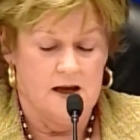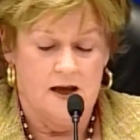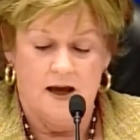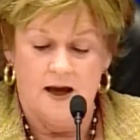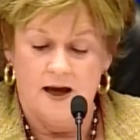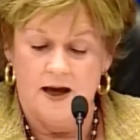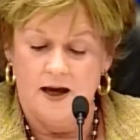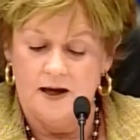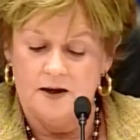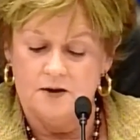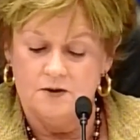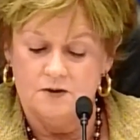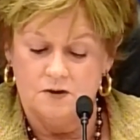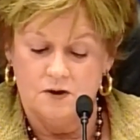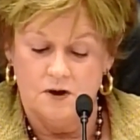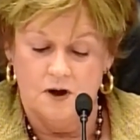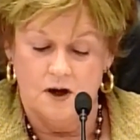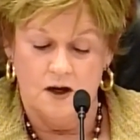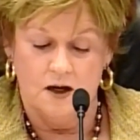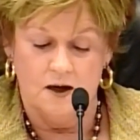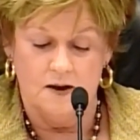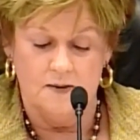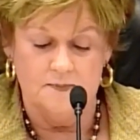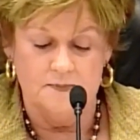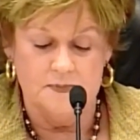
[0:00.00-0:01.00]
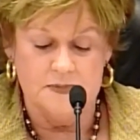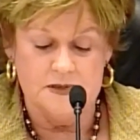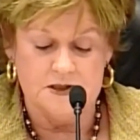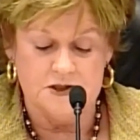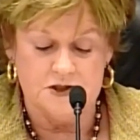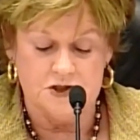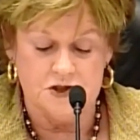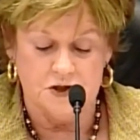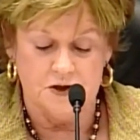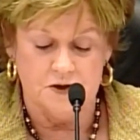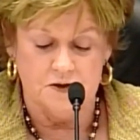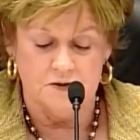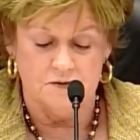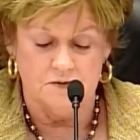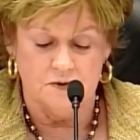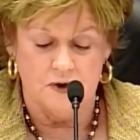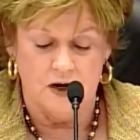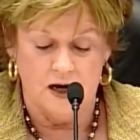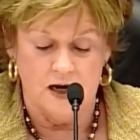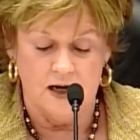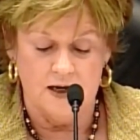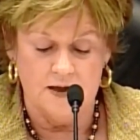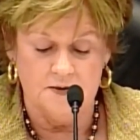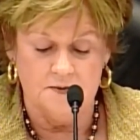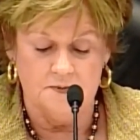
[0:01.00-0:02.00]
And Mr.
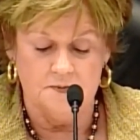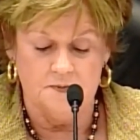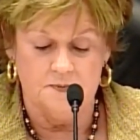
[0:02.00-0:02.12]
Ron